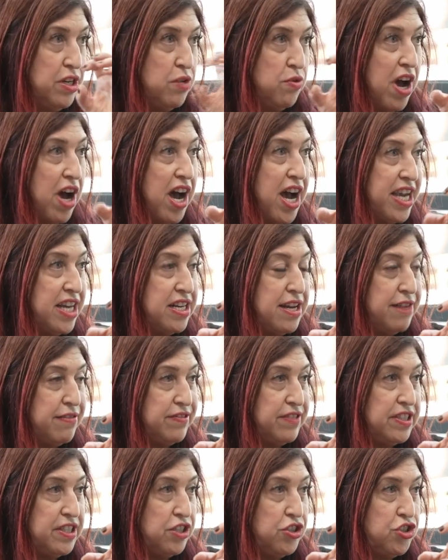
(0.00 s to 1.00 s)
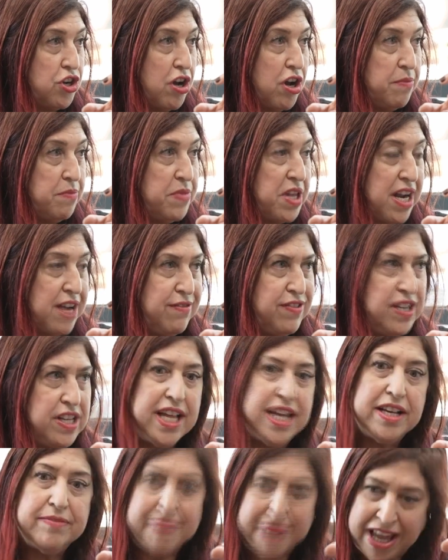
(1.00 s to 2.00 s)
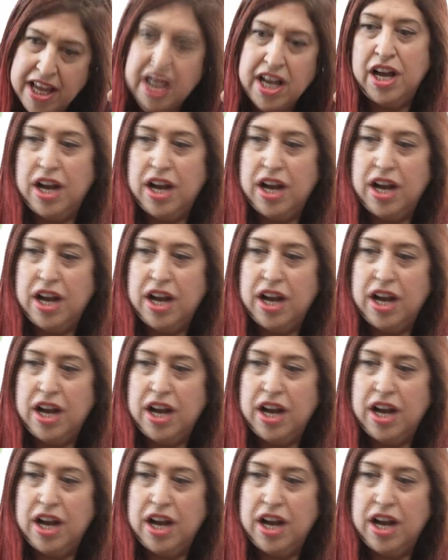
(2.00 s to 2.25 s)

you know high enough in a job that I feel like